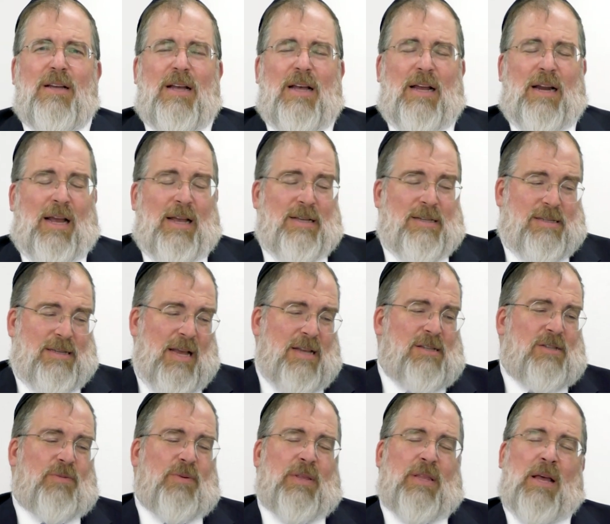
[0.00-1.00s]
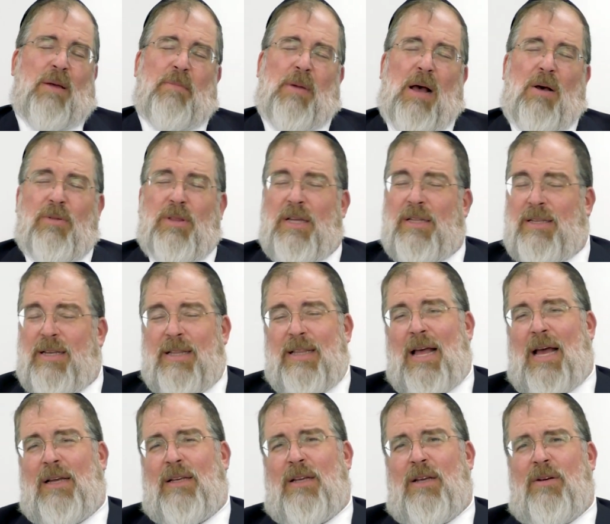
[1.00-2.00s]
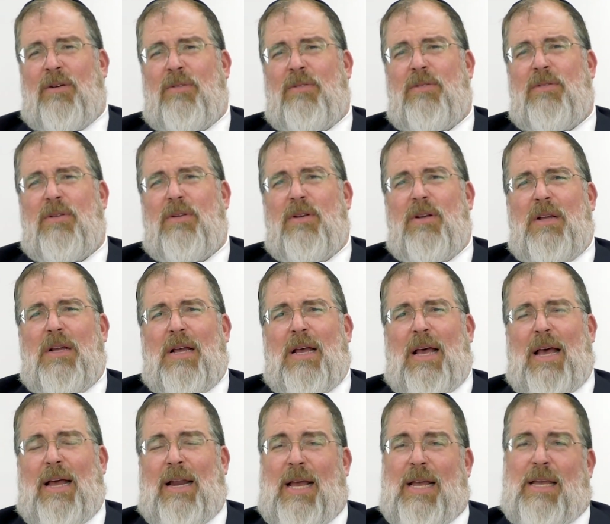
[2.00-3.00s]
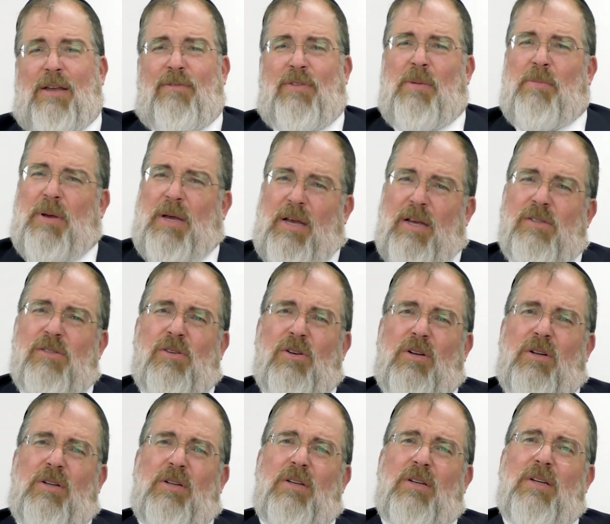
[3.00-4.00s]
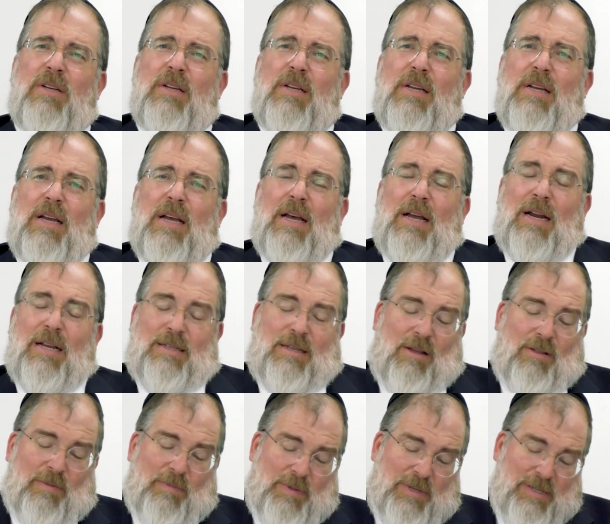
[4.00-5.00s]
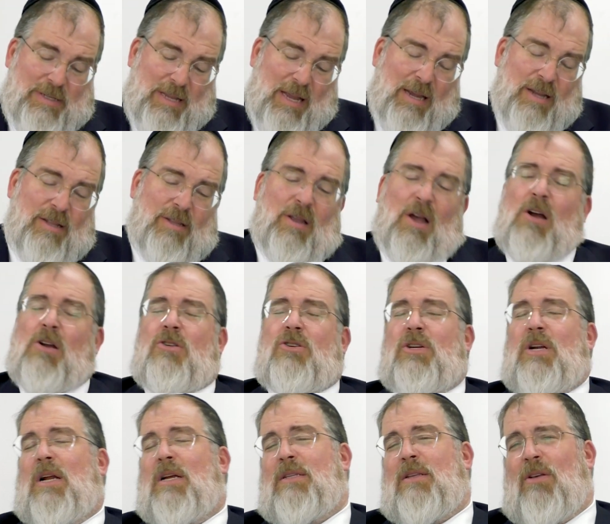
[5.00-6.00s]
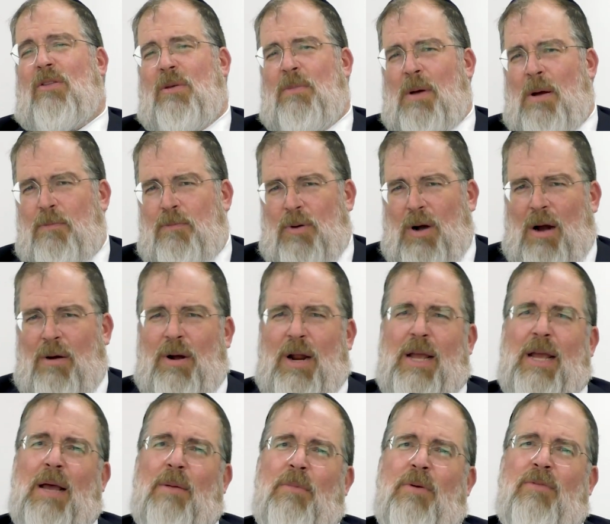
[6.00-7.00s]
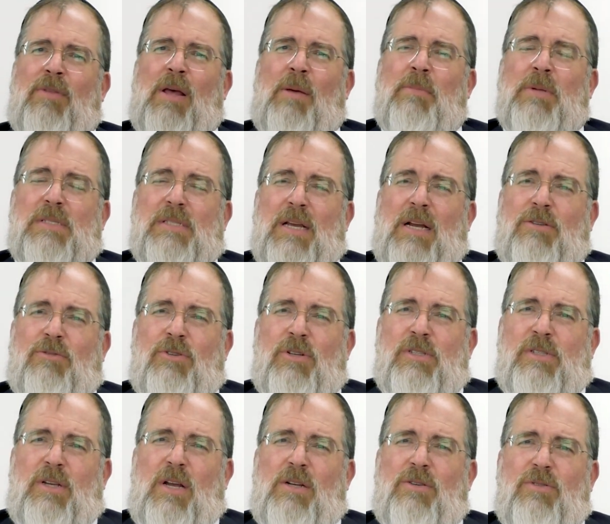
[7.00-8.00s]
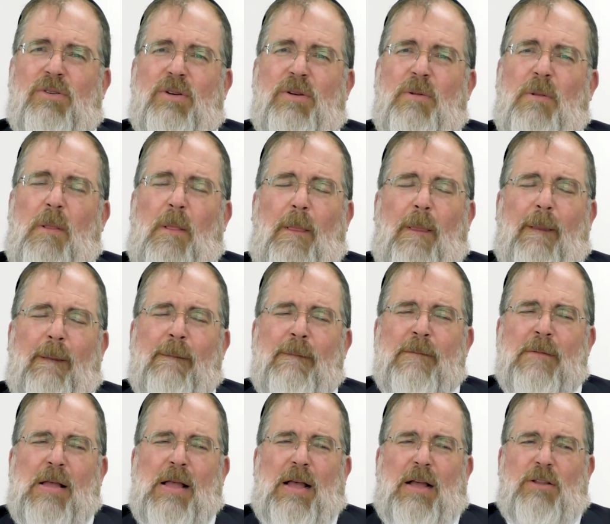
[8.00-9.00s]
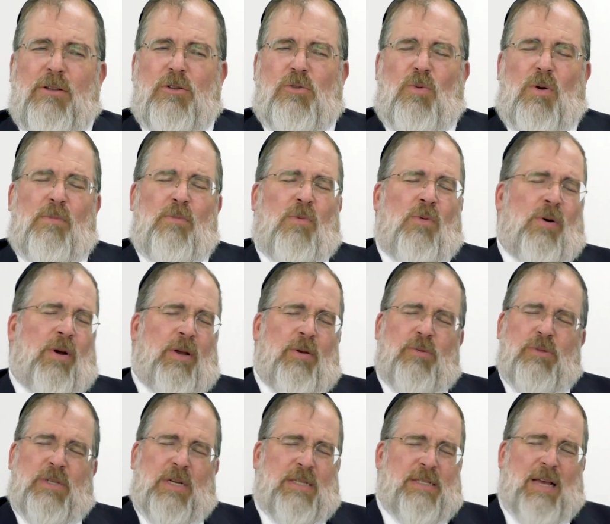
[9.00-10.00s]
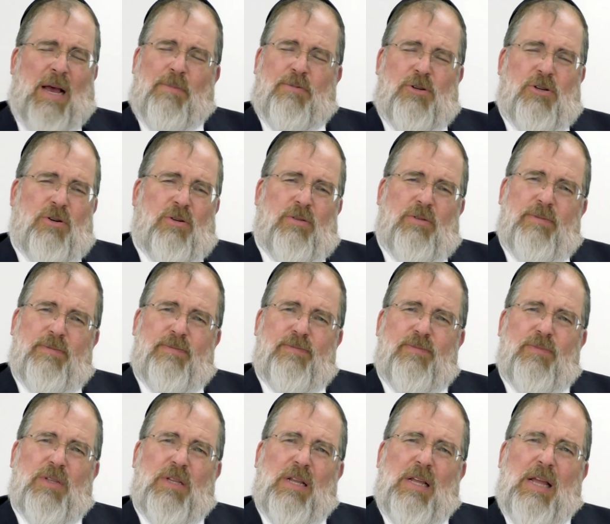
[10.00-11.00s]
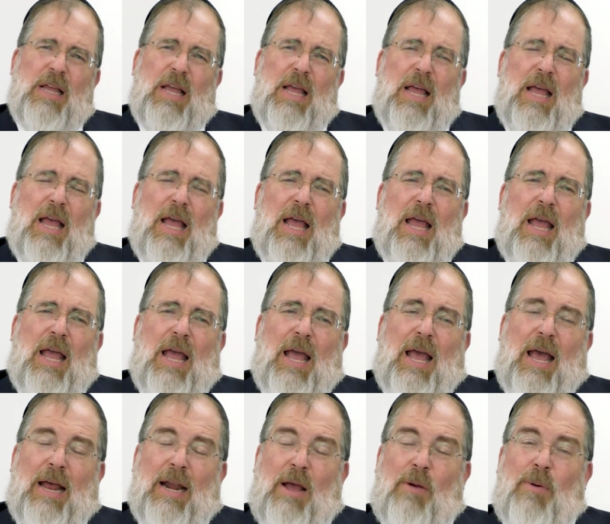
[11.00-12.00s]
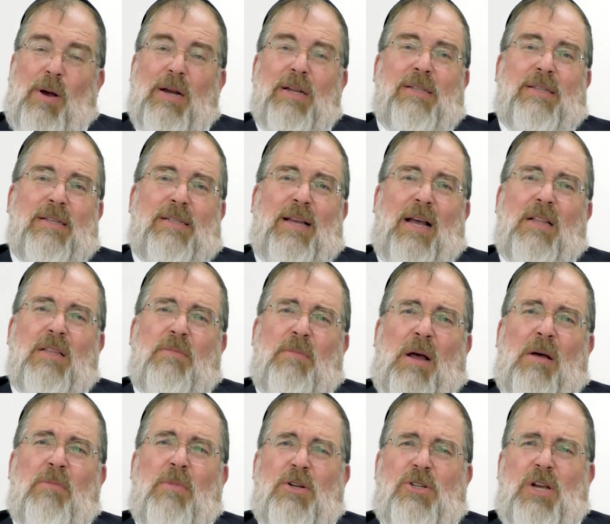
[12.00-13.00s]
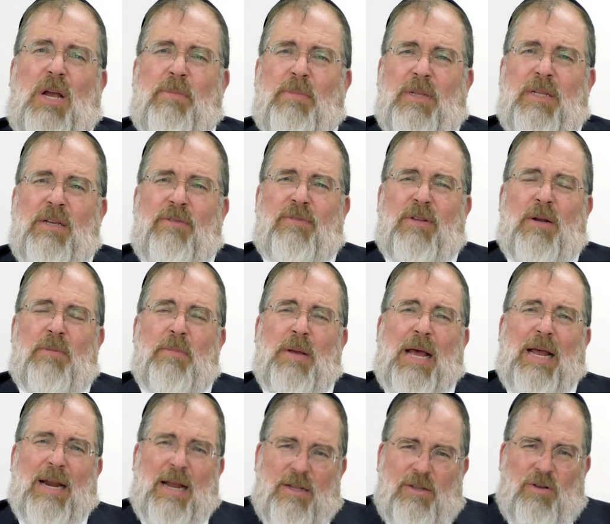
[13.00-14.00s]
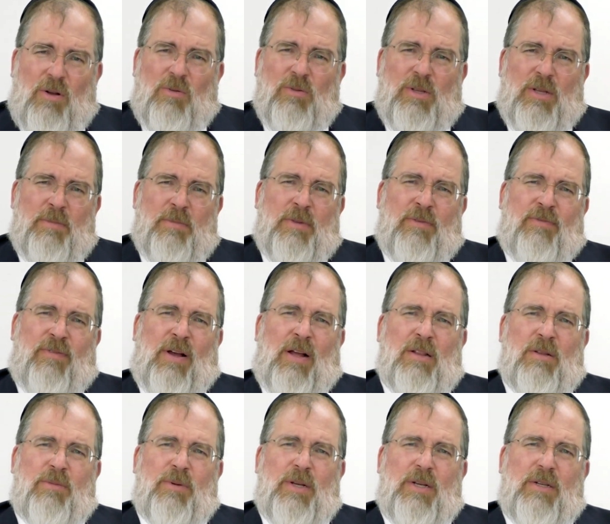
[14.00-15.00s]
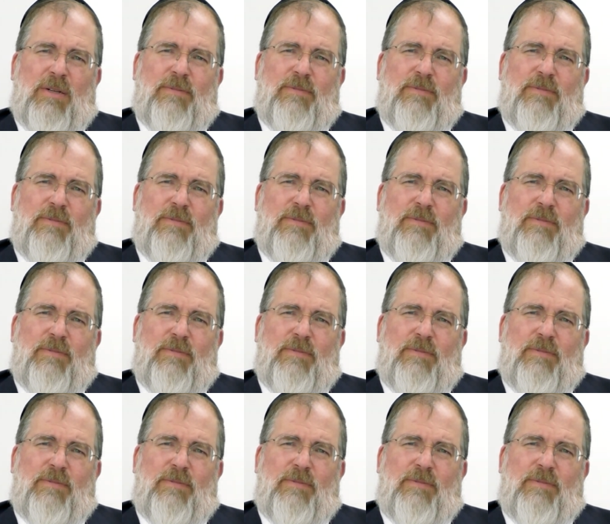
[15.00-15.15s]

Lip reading: And I assess with them how they did that year, and I give them chizuk, and I tell them to stay in touch, and I tell them how proud I am of them, etc., etc. And there's one boy who was exceptional. And I wanted to tell him how much I believed in him, and I told him the following.